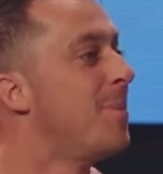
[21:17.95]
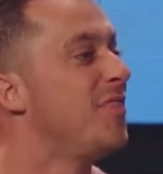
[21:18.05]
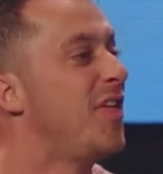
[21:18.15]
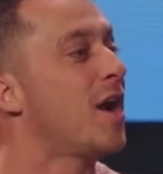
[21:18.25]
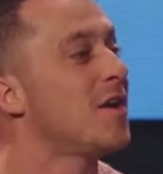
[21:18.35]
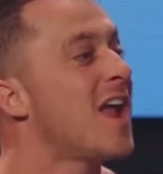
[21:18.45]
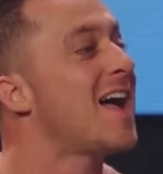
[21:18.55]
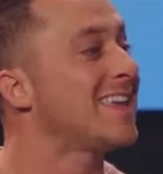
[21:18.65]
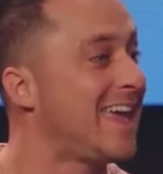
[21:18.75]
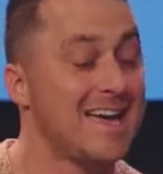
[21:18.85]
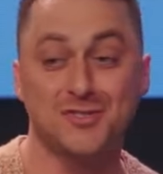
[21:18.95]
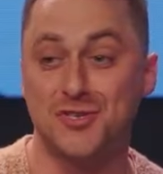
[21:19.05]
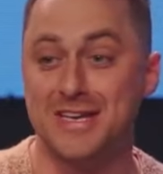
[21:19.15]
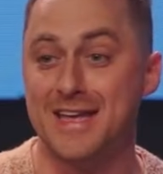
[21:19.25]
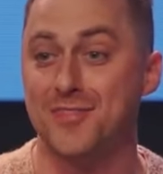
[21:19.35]
but they're not
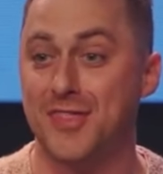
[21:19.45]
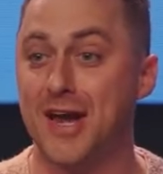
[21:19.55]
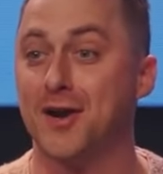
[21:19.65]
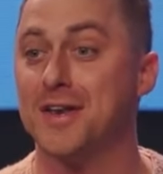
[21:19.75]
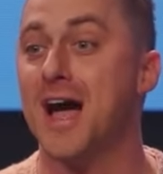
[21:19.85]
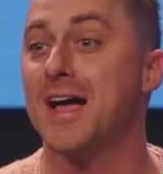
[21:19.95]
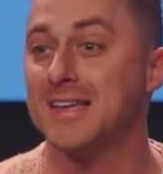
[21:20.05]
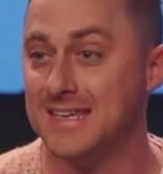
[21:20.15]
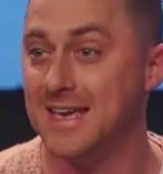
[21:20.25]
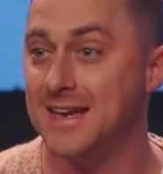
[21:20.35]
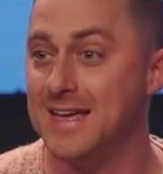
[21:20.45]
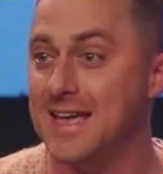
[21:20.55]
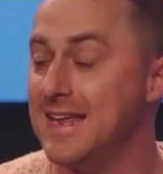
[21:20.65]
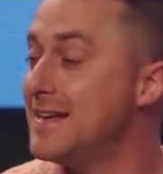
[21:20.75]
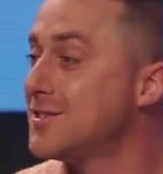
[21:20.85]
catching it, they're not getting it,